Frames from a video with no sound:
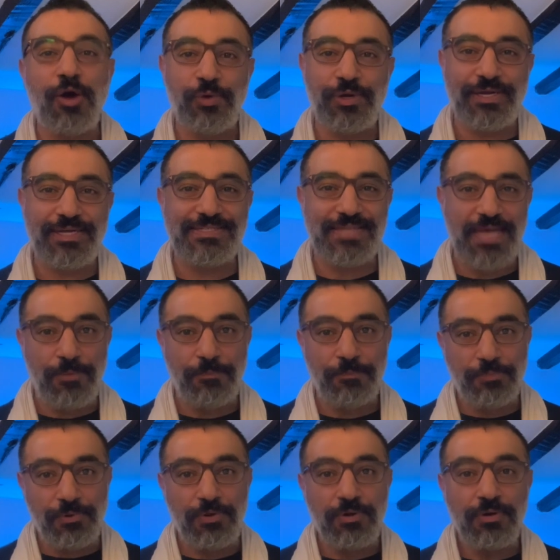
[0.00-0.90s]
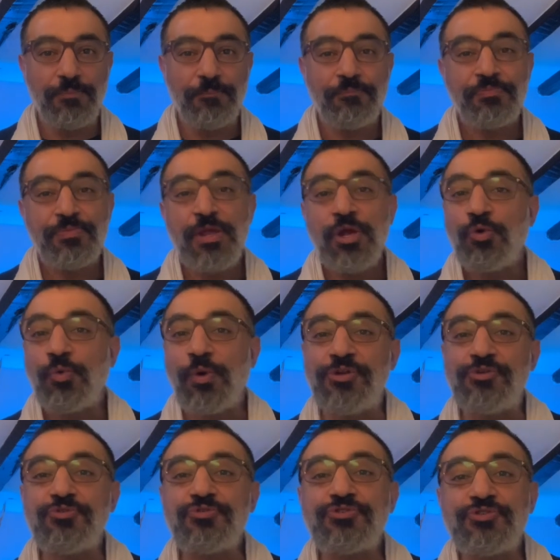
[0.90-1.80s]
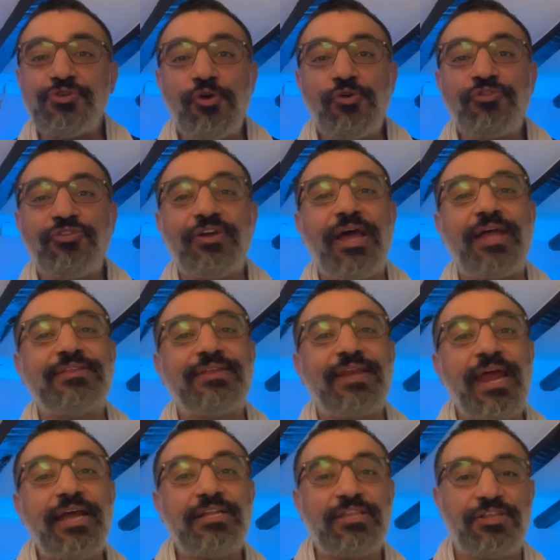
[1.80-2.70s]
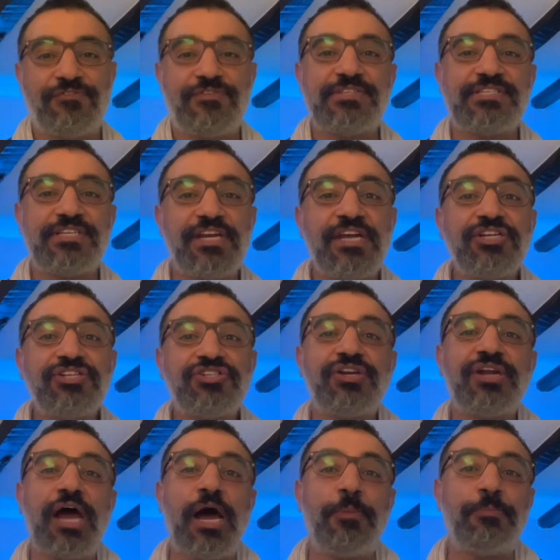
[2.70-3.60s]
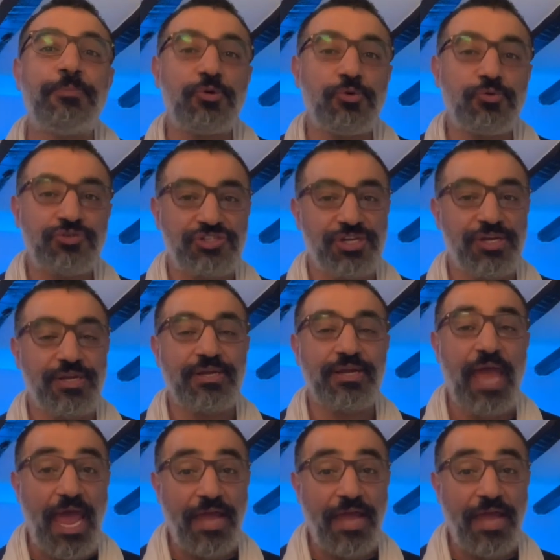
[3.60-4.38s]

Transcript: example, when you saw the attractive stranger approaching